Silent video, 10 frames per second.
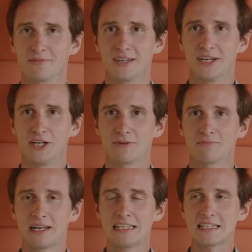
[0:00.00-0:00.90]
um,
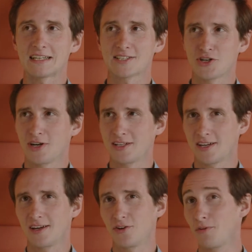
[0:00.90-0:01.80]
Cleantech Estonia is
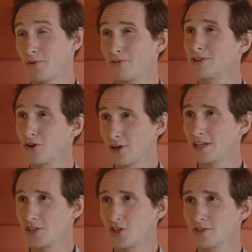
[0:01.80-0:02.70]
a non-profit
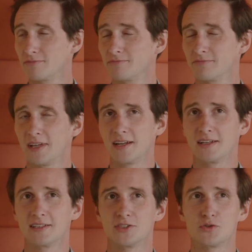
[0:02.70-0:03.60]
organization that
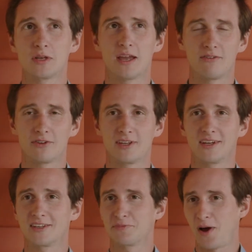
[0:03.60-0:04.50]
is doing everything
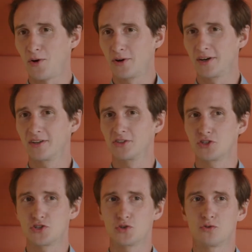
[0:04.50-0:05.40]
in its power
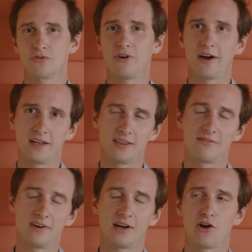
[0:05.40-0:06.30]
to find the
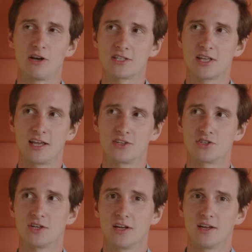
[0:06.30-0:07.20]
very early
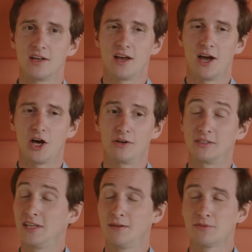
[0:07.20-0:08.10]
stage uh,
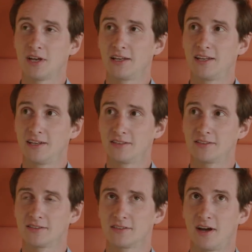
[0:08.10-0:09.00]
teams,
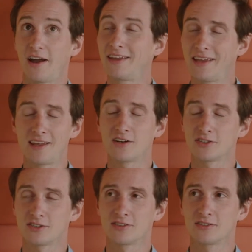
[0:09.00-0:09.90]
ideas,
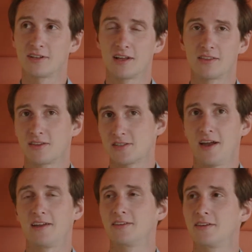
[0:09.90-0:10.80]
ideators, like the
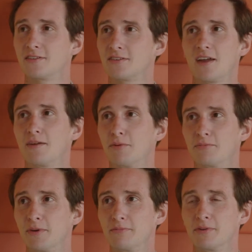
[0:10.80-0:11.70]
scientist type
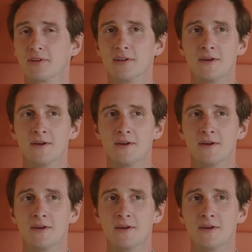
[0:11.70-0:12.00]
of people